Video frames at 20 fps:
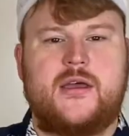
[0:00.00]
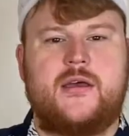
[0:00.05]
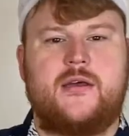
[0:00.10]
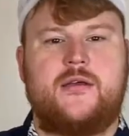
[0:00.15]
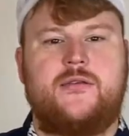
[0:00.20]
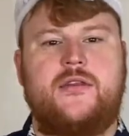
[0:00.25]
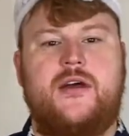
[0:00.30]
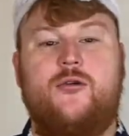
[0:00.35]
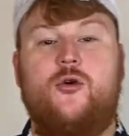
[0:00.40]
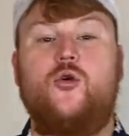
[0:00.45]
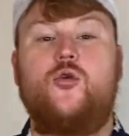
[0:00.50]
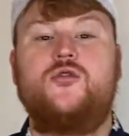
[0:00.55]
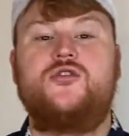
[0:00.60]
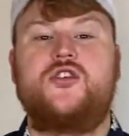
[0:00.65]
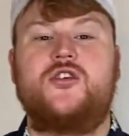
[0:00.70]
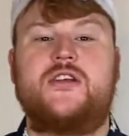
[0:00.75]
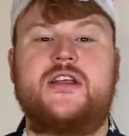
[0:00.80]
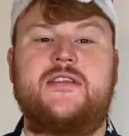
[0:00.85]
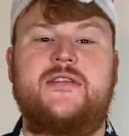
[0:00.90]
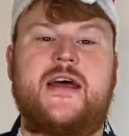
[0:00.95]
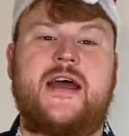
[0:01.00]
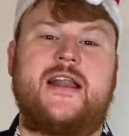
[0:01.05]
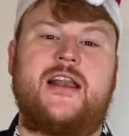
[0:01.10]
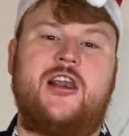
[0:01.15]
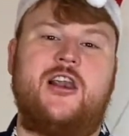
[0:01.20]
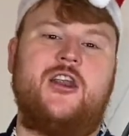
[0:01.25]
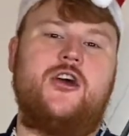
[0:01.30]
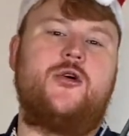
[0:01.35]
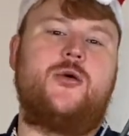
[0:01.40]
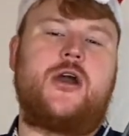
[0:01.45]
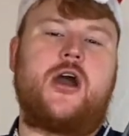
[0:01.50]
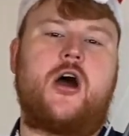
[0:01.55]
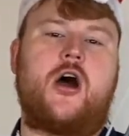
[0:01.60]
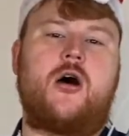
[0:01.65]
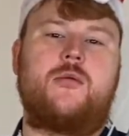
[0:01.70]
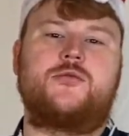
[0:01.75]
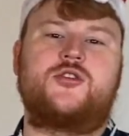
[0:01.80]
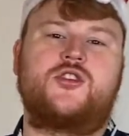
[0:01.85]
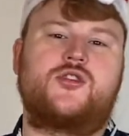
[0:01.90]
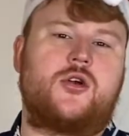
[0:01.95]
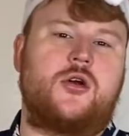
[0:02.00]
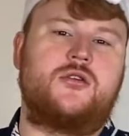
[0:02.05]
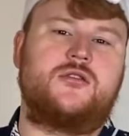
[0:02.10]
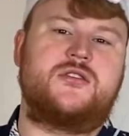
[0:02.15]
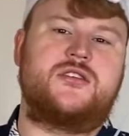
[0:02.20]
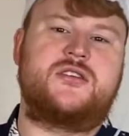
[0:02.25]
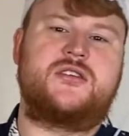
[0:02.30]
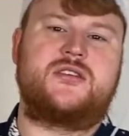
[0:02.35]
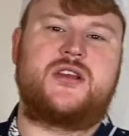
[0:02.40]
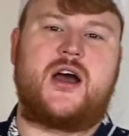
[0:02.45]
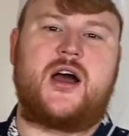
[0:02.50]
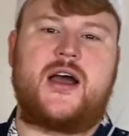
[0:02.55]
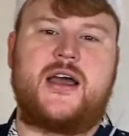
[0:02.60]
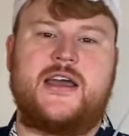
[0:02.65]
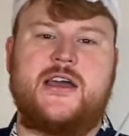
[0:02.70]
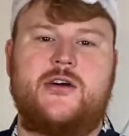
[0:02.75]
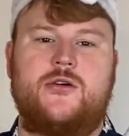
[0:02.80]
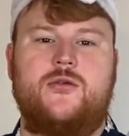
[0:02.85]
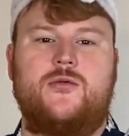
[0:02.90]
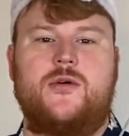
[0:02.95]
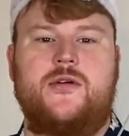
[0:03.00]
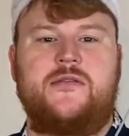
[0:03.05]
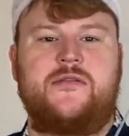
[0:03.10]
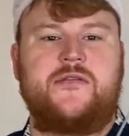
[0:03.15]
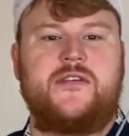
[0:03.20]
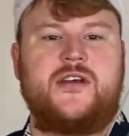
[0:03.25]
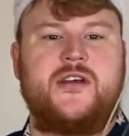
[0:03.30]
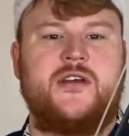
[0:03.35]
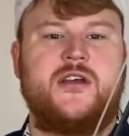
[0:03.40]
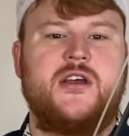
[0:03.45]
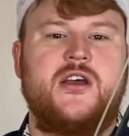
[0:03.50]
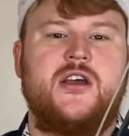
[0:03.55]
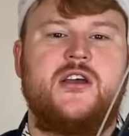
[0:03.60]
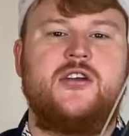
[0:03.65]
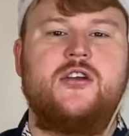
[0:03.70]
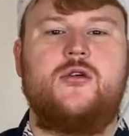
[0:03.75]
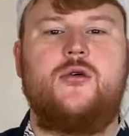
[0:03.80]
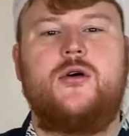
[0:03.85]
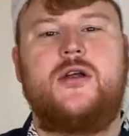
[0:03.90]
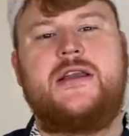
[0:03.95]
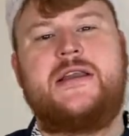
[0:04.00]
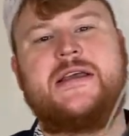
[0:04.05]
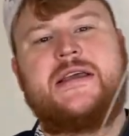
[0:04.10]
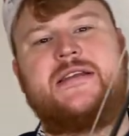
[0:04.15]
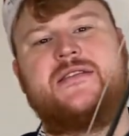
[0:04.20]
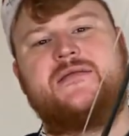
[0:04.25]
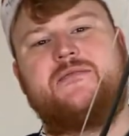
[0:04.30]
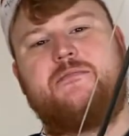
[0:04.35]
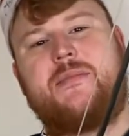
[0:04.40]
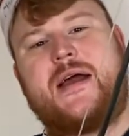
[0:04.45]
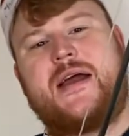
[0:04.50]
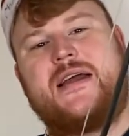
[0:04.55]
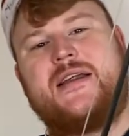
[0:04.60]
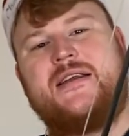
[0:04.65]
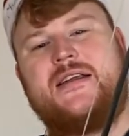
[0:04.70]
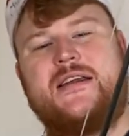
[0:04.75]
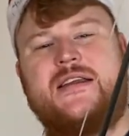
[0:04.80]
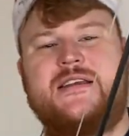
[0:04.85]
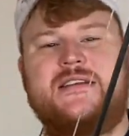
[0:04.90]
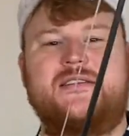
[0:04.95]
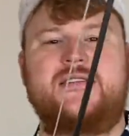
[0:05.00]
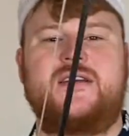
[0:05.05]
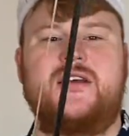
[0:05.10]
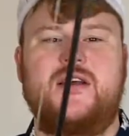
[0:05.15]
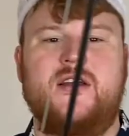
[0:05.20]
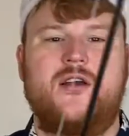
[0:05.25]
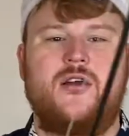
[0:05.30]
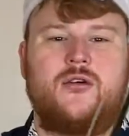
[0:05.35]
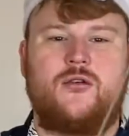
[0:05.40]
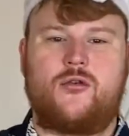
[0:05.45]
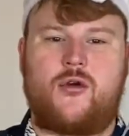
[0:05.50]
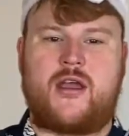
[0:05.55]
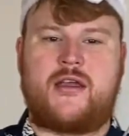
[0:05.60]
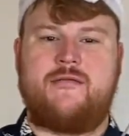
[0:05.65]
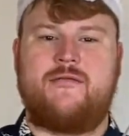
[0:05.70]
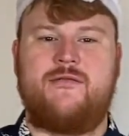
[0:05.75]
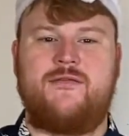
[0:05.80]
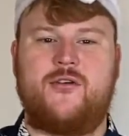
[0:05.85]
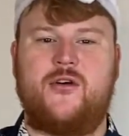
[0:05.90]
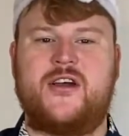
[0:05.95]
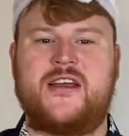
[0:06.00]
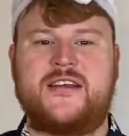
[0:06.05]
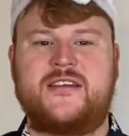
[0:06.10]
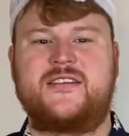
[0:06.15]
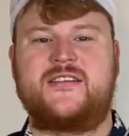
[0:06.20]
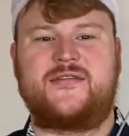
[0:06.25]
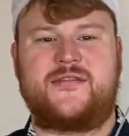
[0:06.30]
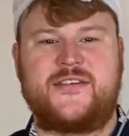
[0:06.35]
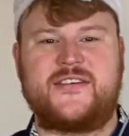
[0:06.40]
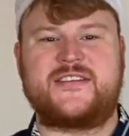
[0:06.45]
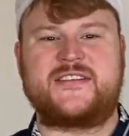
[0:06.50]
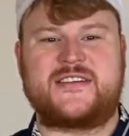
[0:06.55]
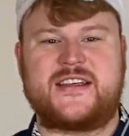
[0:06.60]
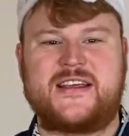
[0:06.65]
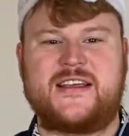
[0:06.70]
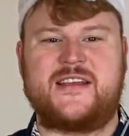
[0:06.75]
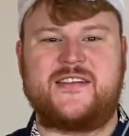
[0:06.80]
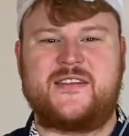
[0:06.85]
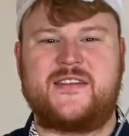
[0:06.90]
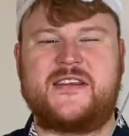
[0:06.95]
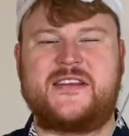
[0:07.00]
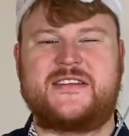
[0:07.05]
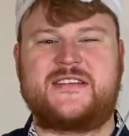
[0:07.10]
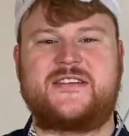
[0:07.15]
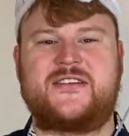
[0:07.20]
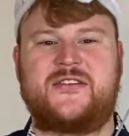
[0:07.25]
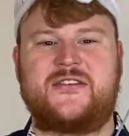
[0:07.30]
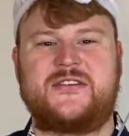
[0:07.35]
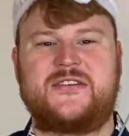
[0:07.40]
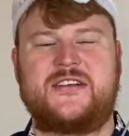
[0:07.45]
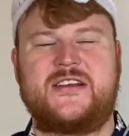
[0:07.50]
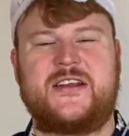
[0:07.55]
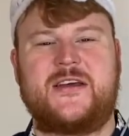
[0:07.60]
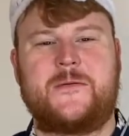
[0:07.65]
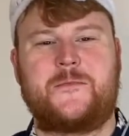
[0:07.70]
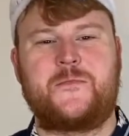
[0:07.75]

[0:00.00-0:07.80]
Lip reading: They're all done in that Louis Armstrong style with the New Orleans band and his great voice for singing these songs, you know.